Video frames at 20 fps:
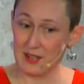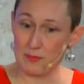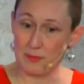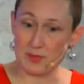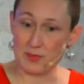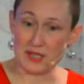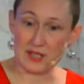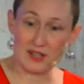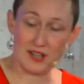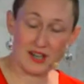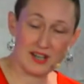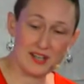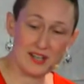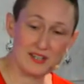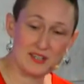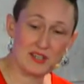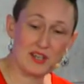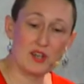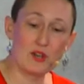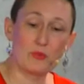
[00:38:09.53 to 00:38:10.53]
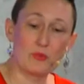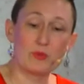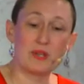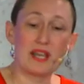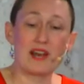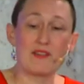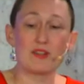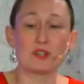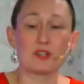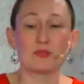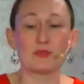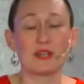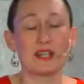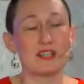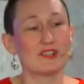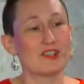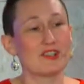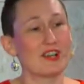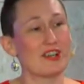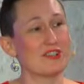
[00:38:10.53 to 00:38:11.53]
Because we have a
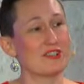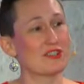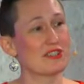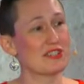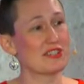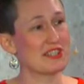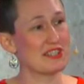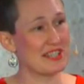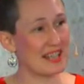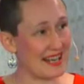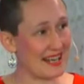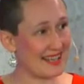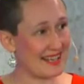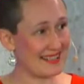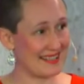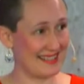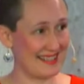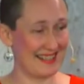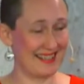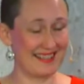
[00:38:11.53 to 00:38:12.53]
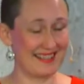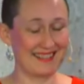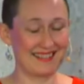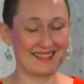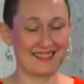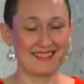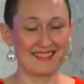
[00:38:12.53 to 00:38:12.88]
greater understanding